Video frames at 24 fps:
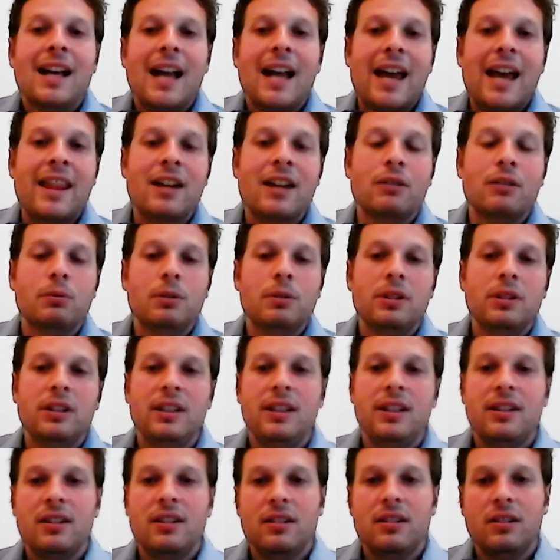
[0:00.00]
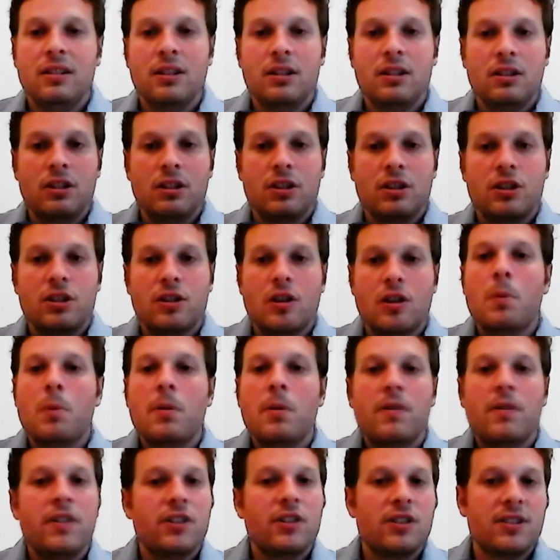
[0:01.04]
And then really the scope
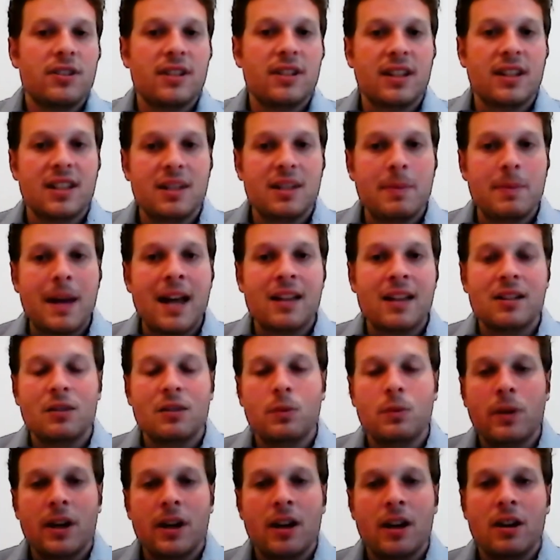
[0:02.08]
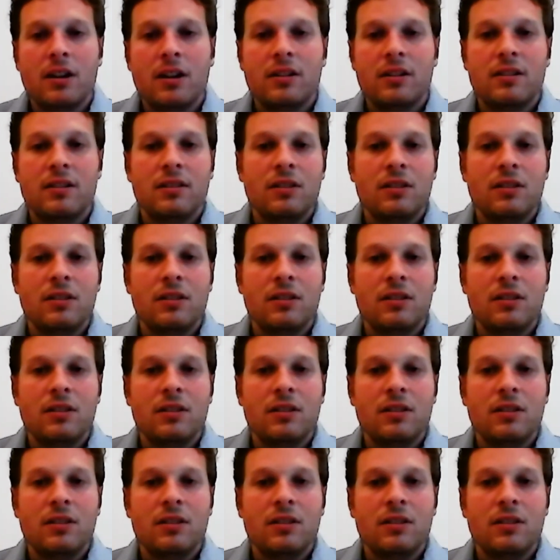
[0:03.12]
of it just expanded where,